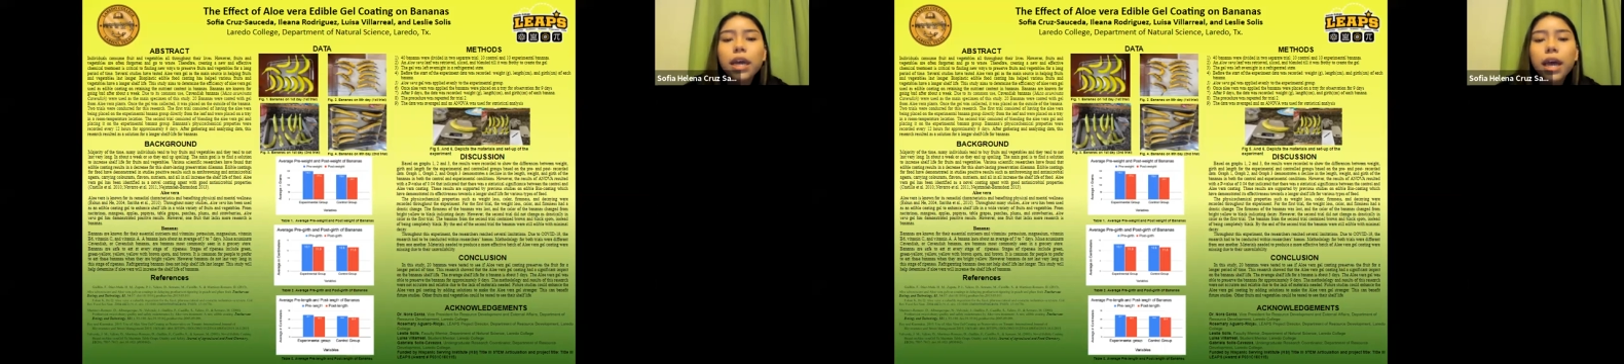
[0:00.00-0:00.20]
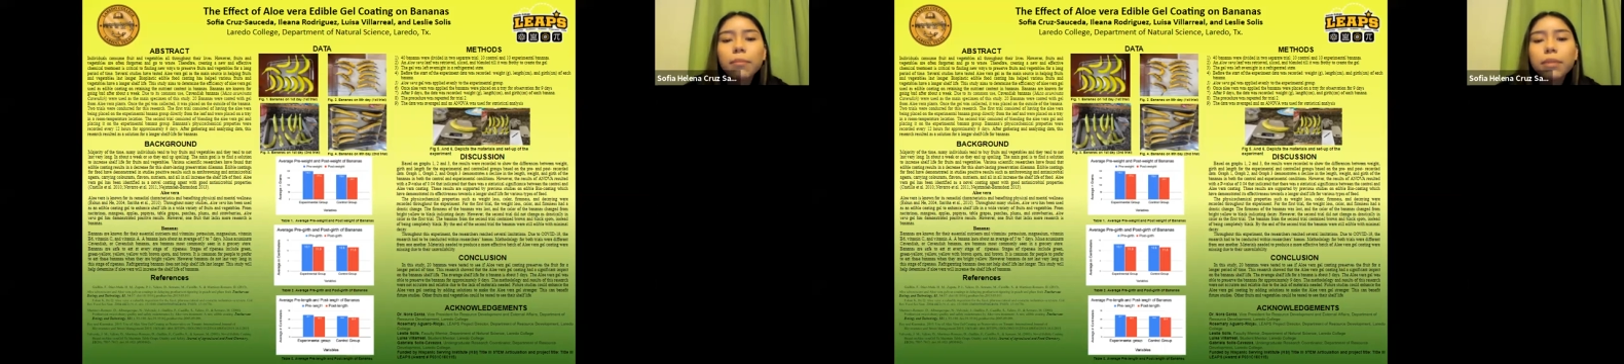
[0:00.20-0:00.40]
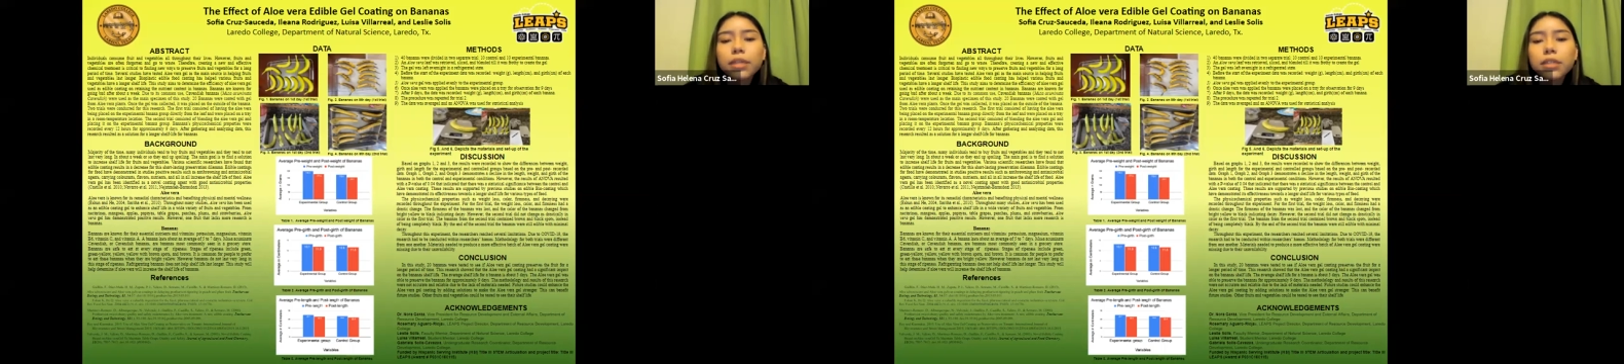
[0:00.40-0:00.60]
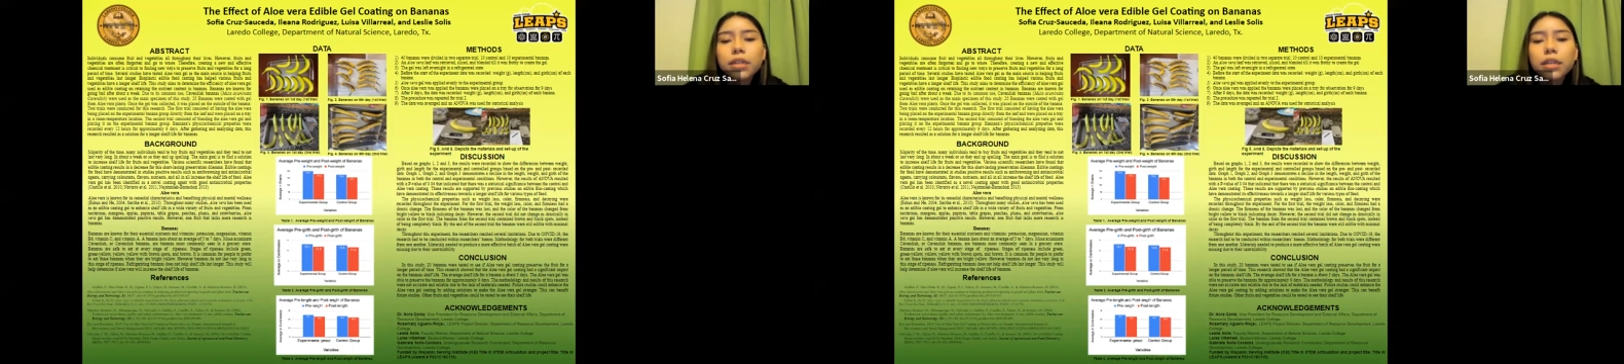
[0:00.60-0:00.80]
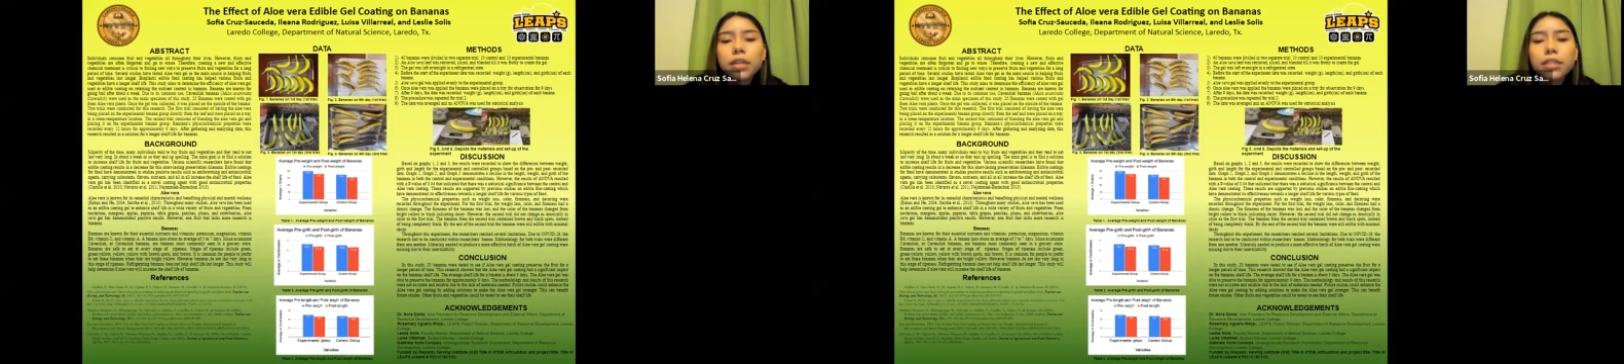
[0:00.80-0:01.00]
and placed it
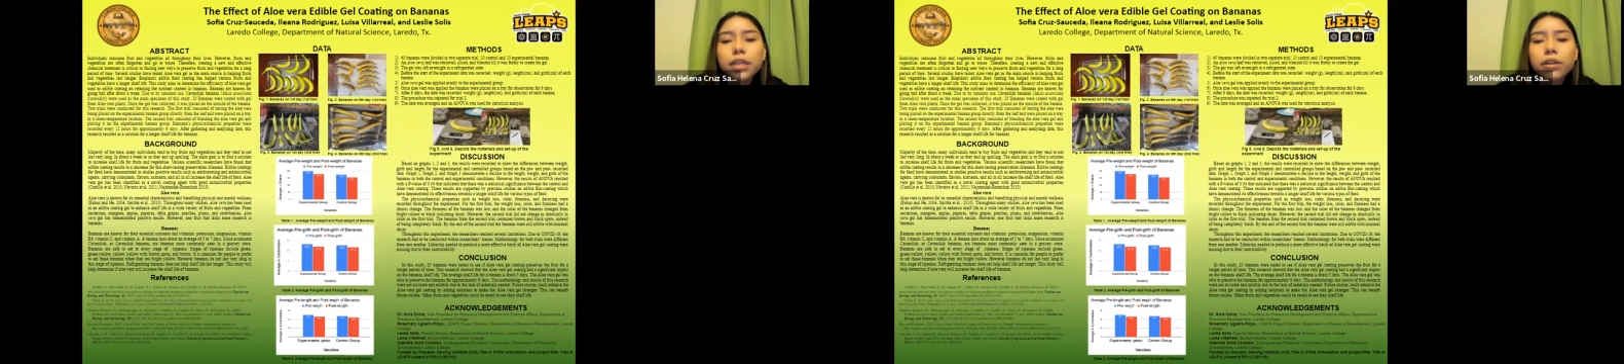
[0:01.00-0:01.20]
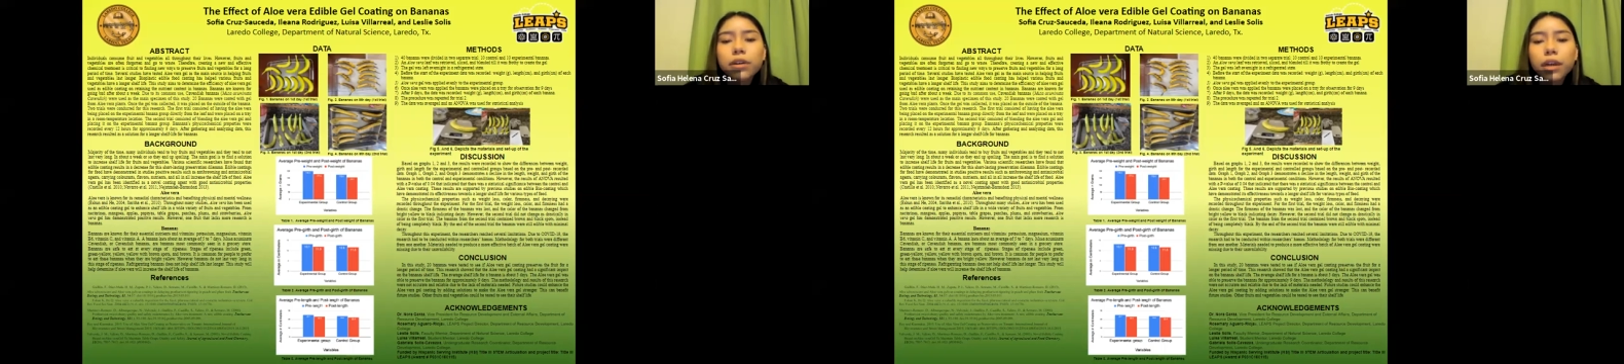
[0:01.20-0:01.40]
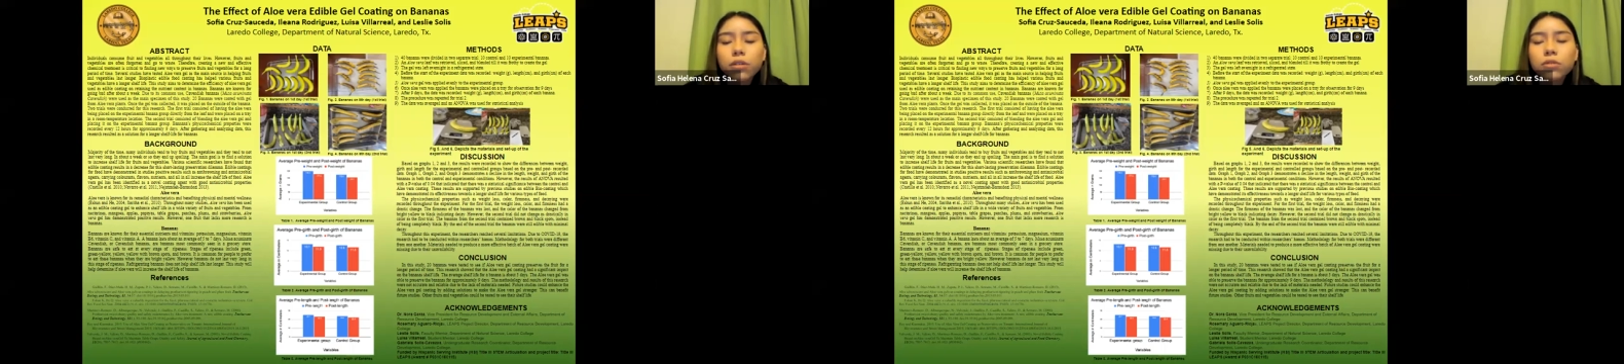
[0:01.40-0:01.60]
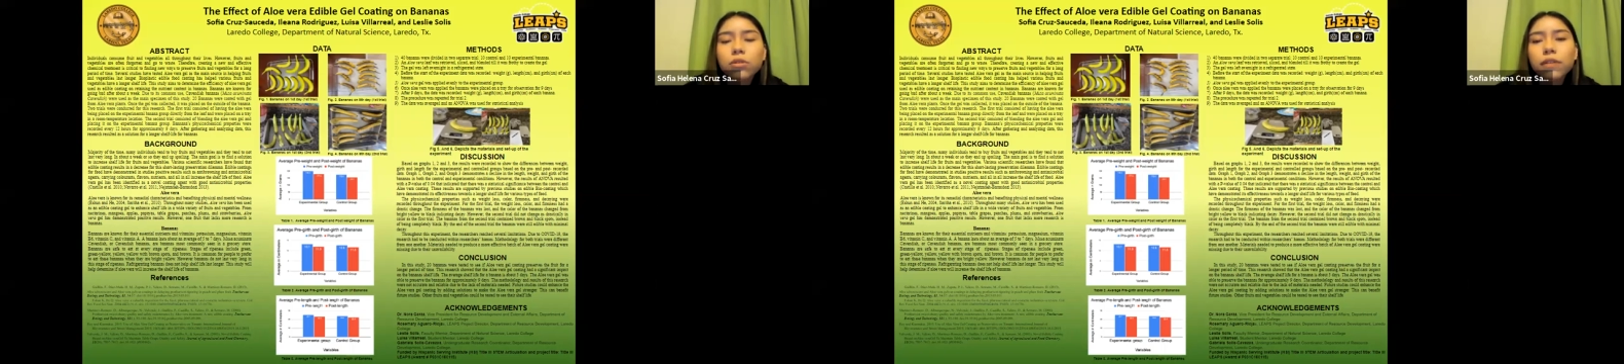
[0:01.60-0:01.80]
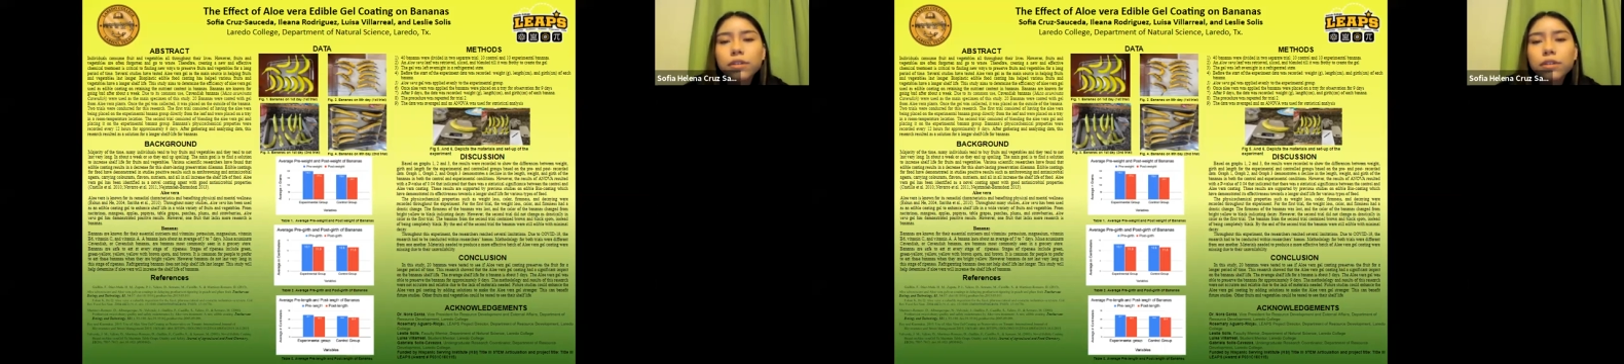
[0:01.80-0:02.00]
in a container and also
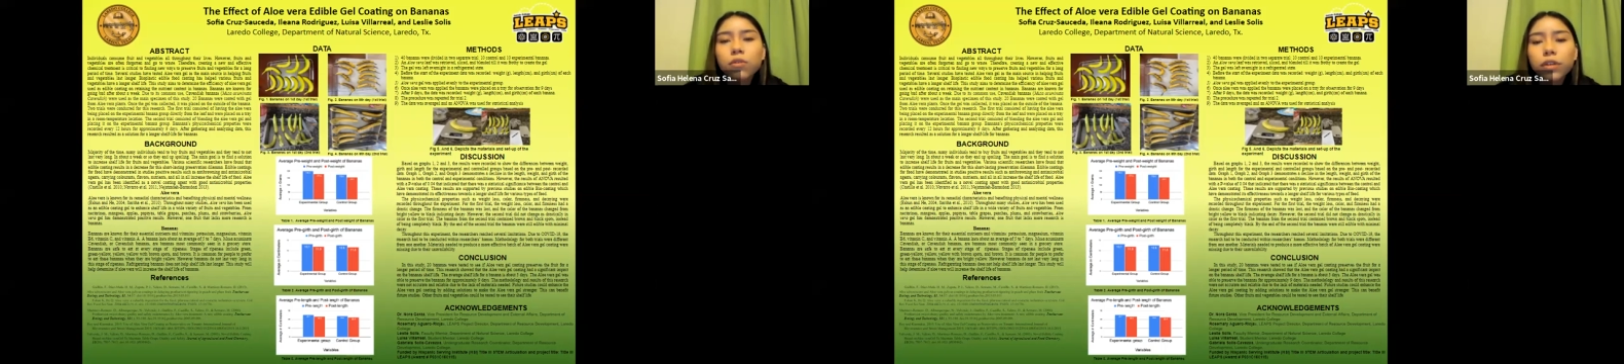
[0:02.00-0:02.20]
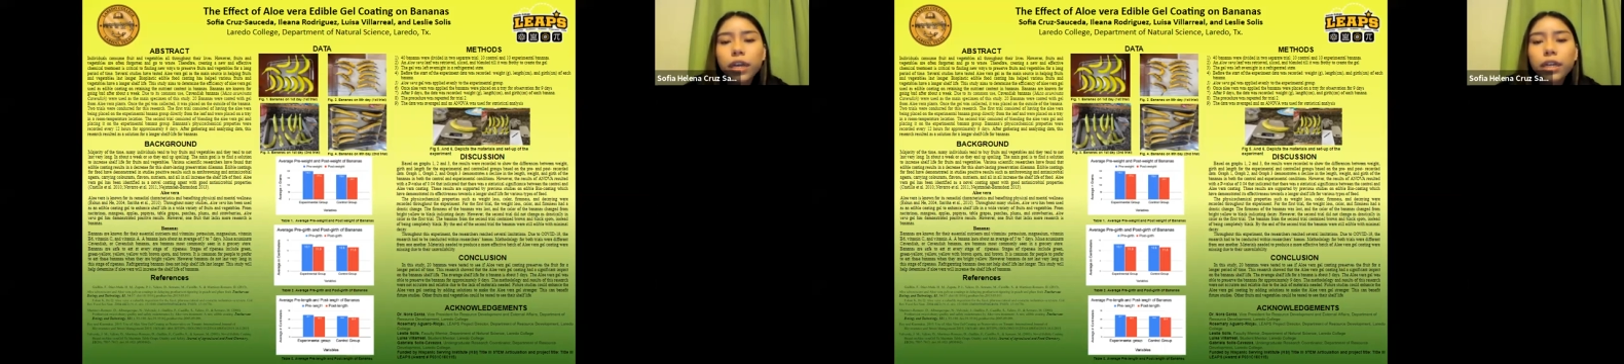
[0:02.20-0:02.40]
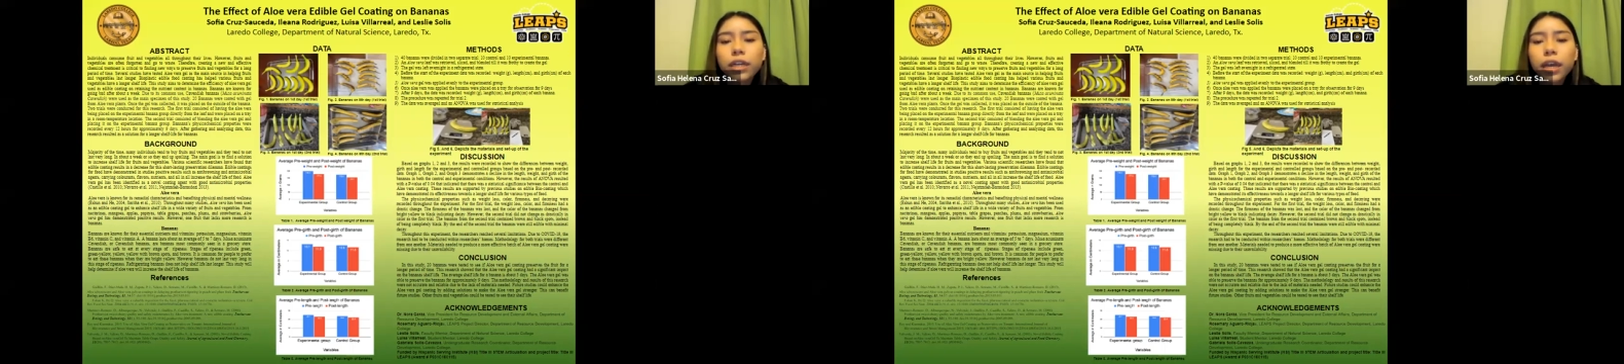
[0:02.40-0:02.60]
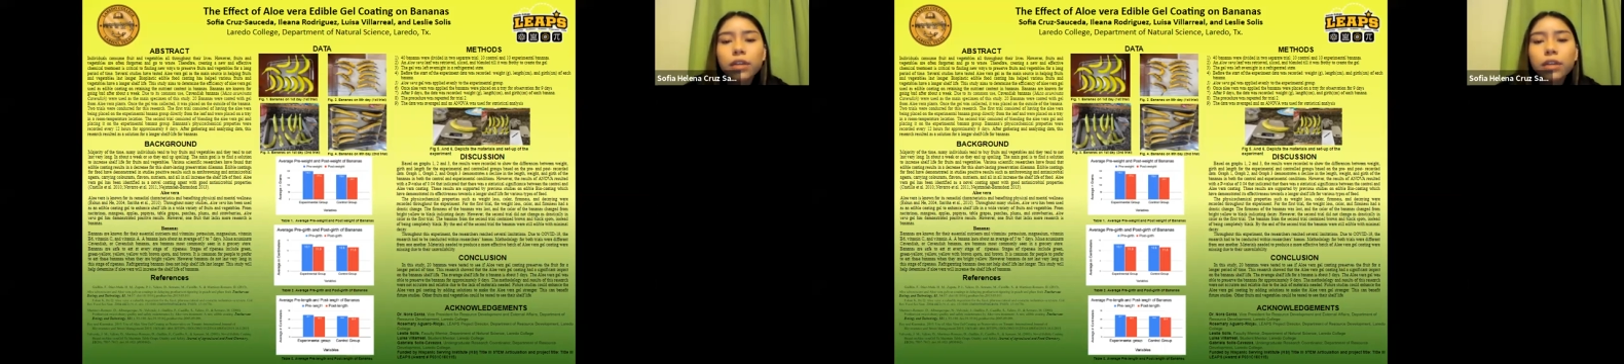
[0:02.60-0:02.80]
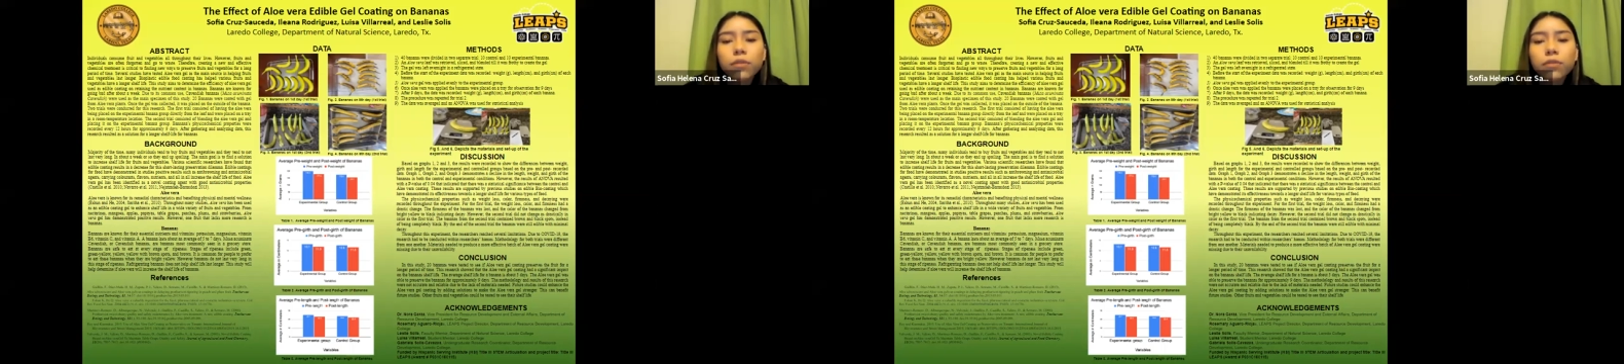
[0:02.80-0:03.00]
left it overnight
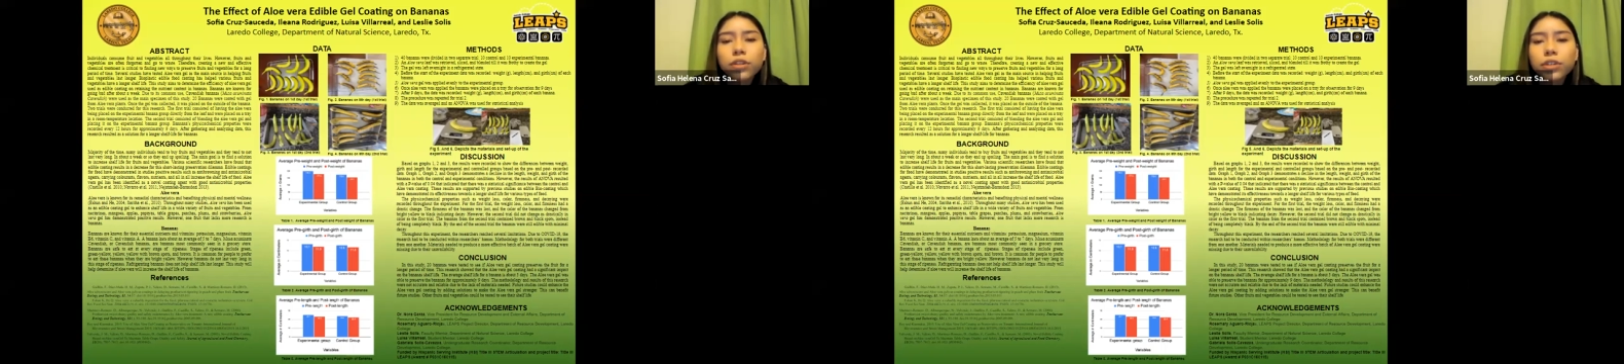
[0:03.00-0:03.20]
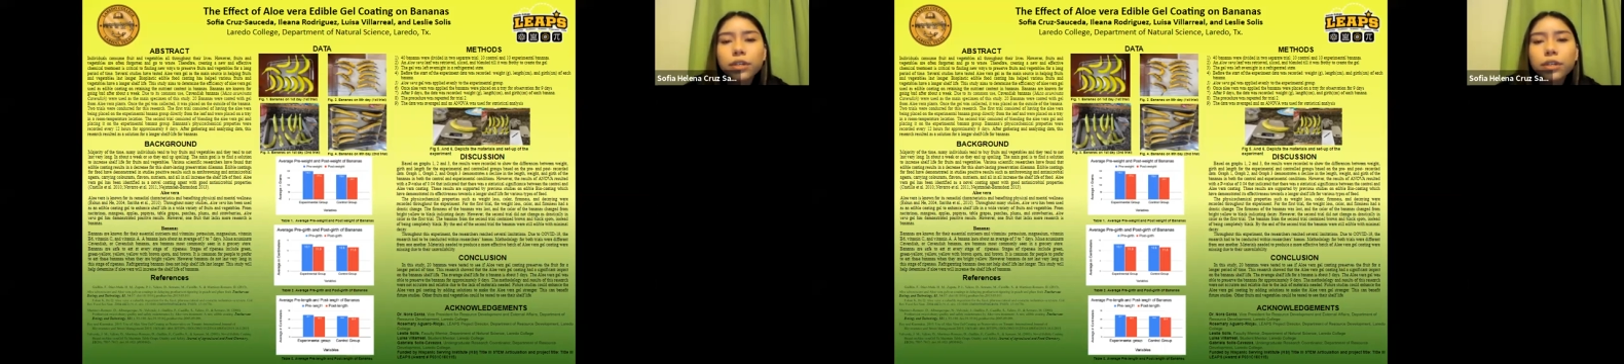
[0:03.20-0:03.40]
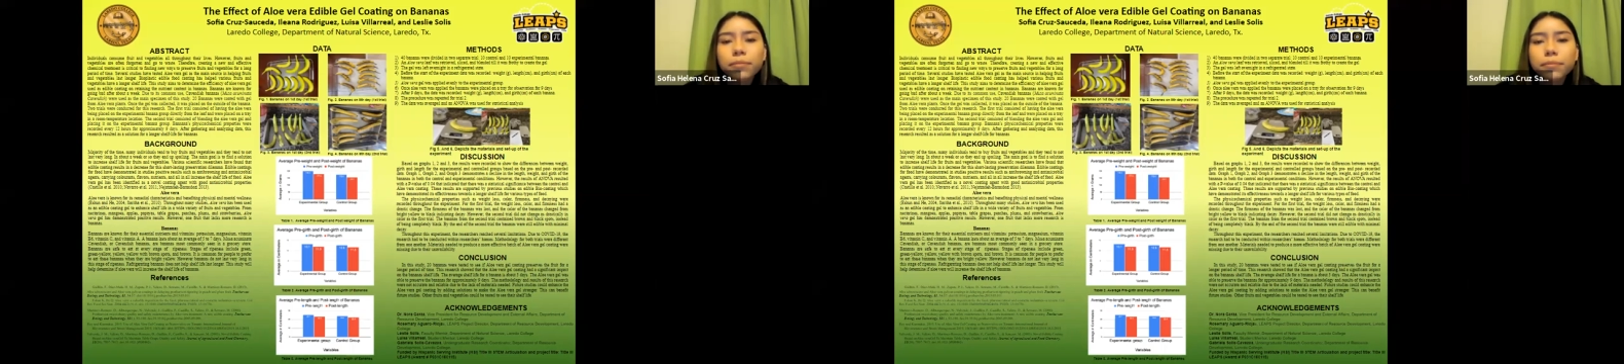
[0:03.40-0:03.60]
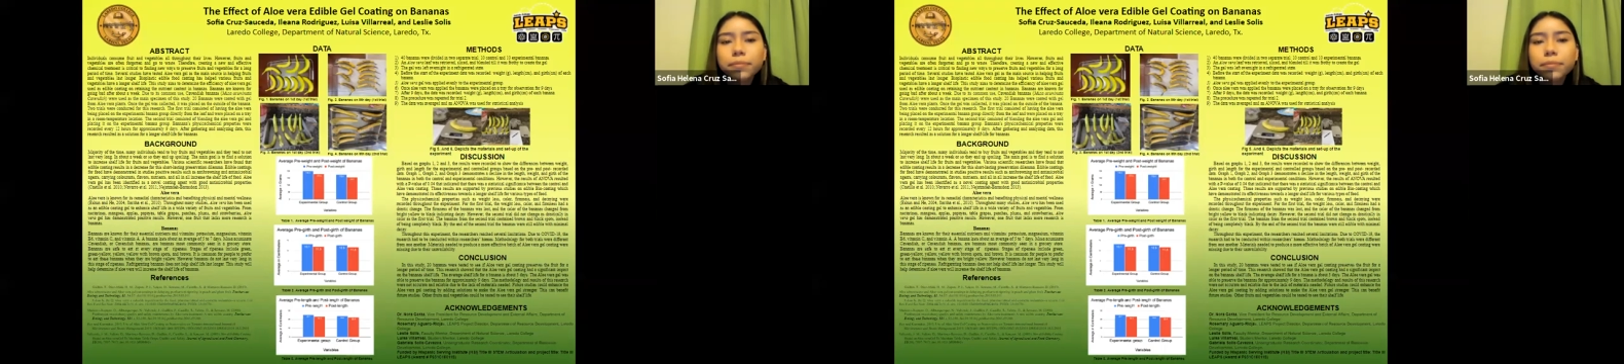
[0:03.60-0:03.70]
in a refrigerator.